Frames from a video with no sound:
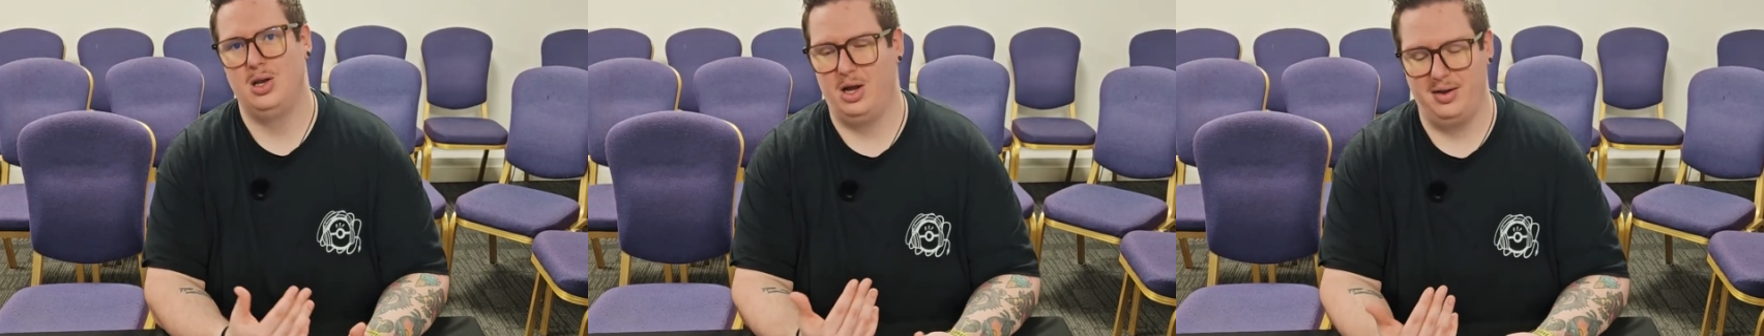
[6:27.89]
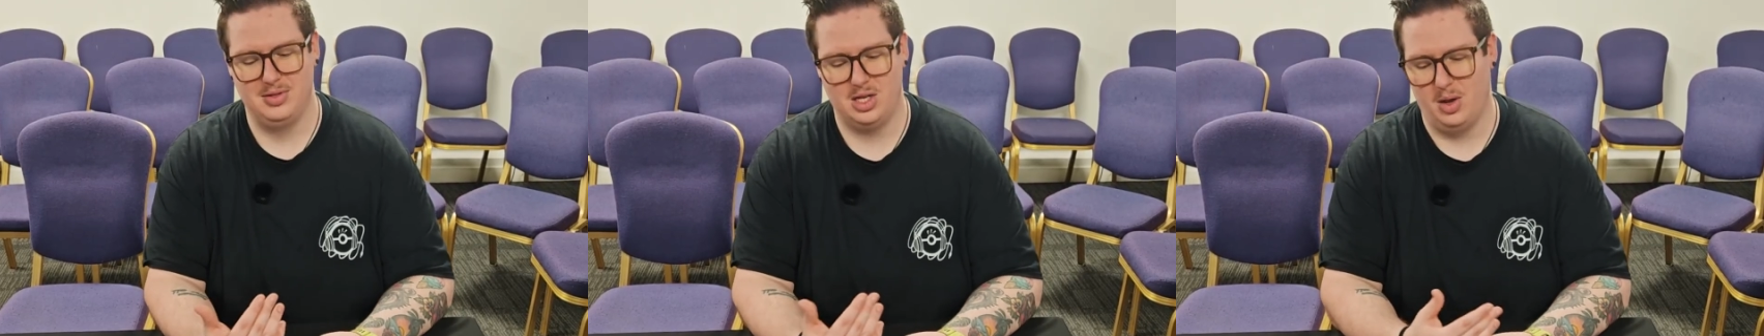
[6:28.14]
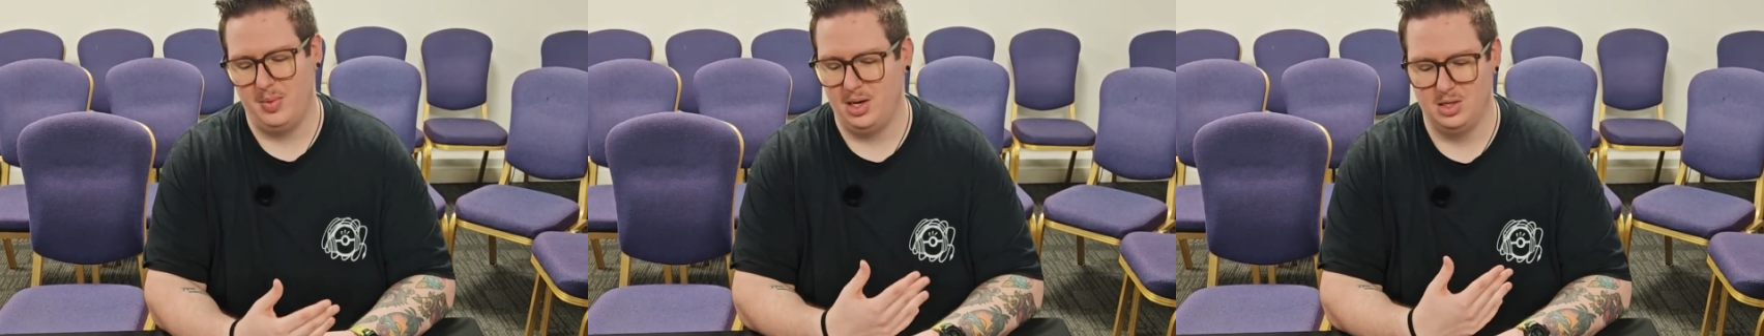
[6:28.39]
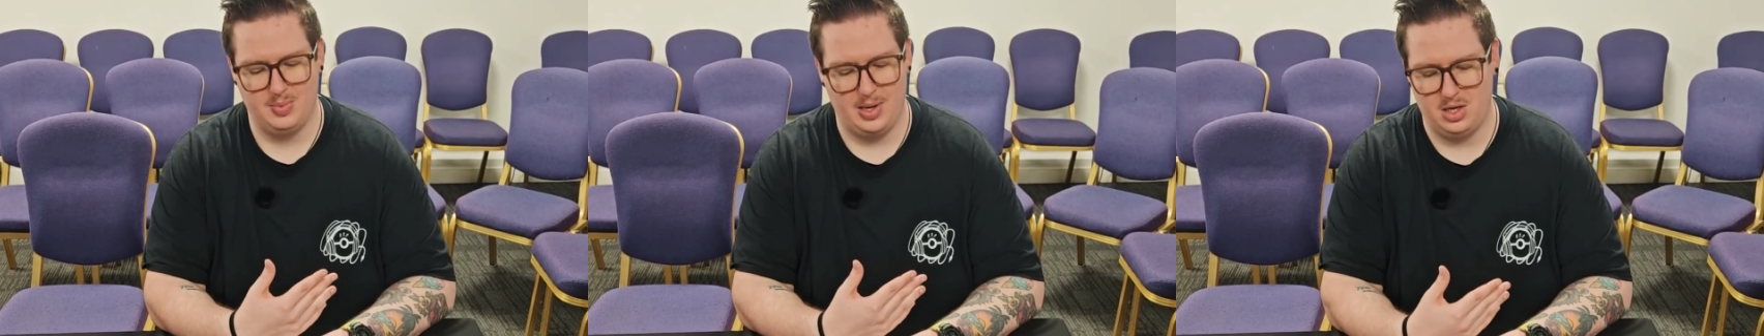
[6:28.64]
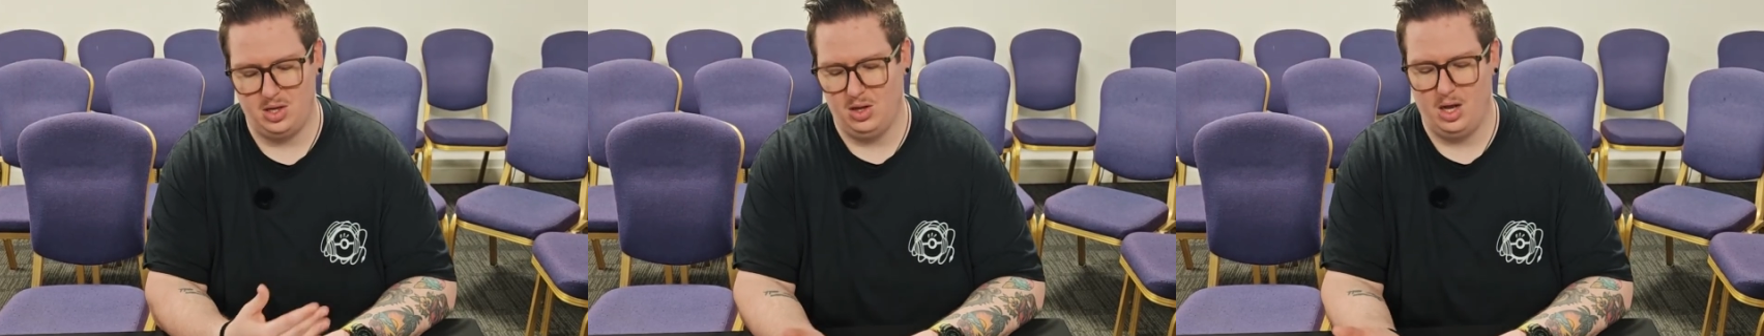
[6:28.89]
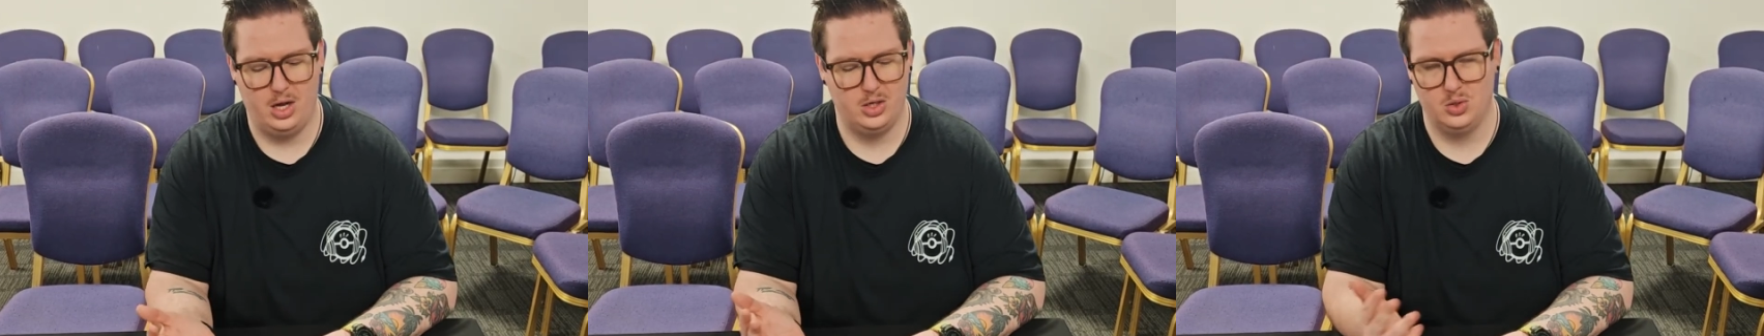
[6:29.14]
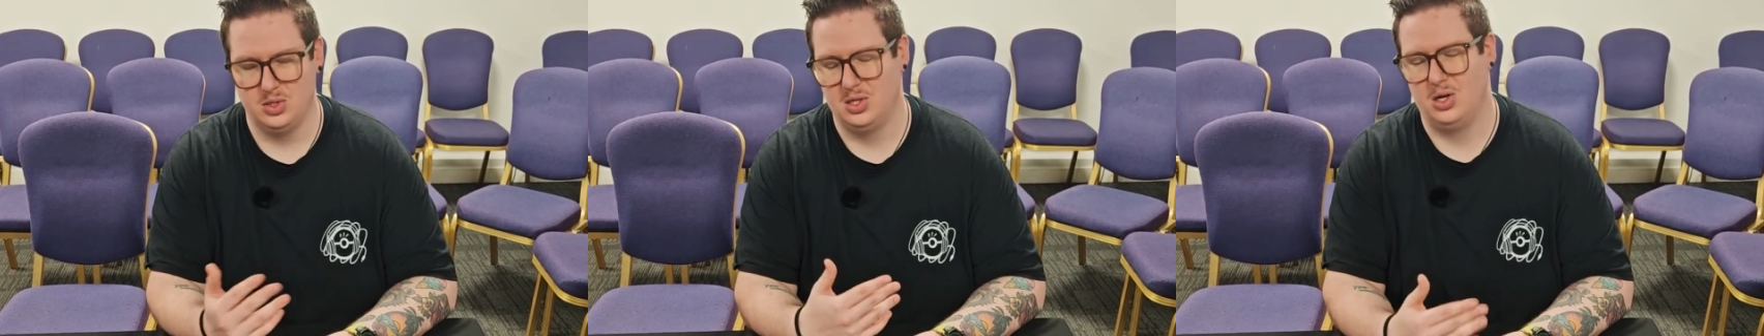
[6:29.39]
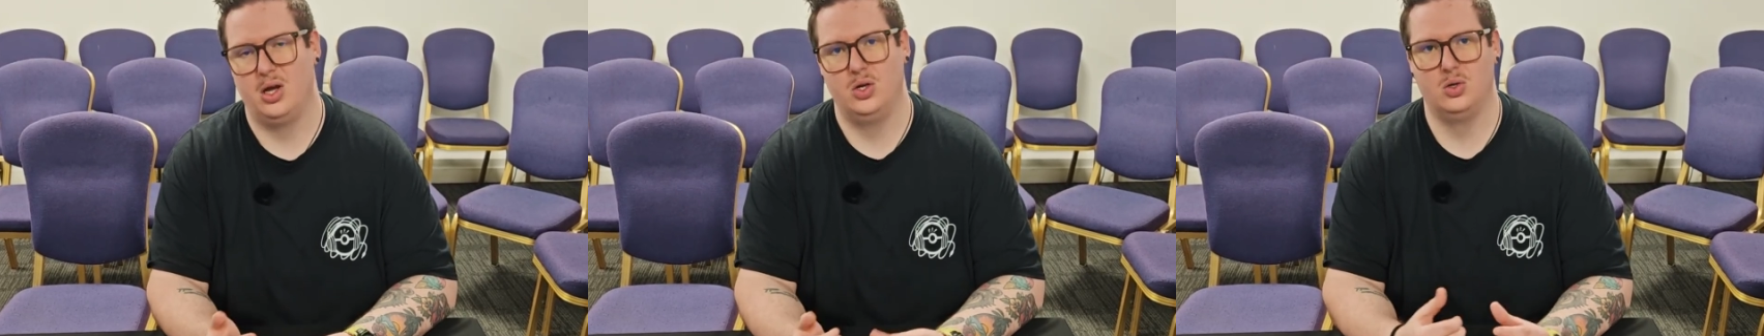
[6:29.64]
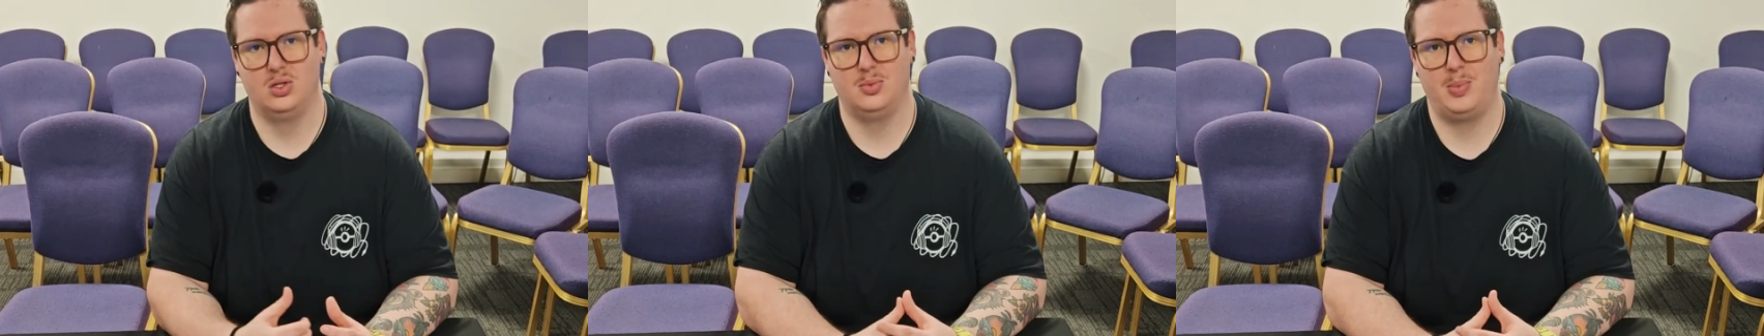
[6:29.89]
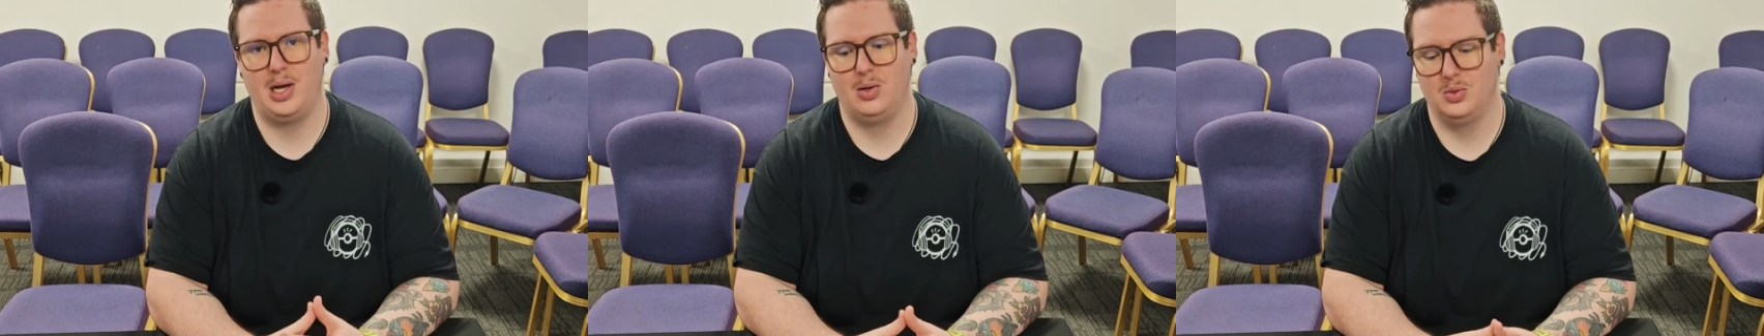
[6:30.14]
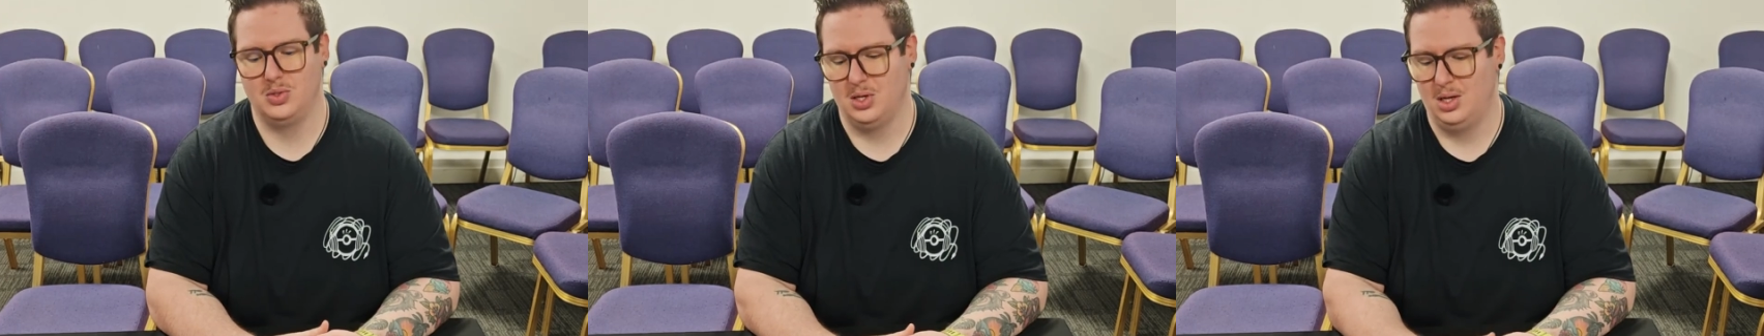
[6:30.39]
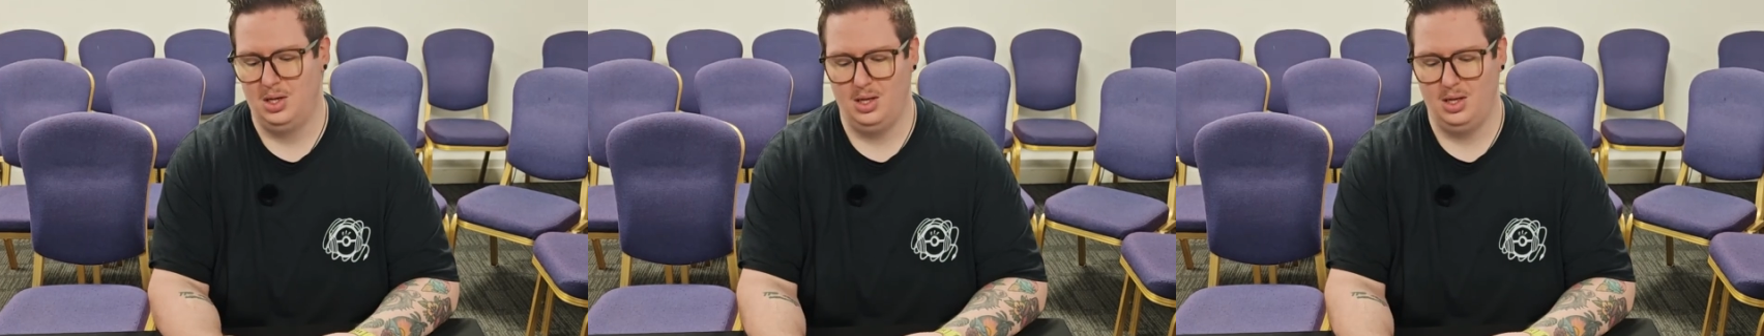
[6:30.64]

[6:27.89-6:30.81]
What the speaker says: not having to come in and spend hundreds and hundreds of pounds.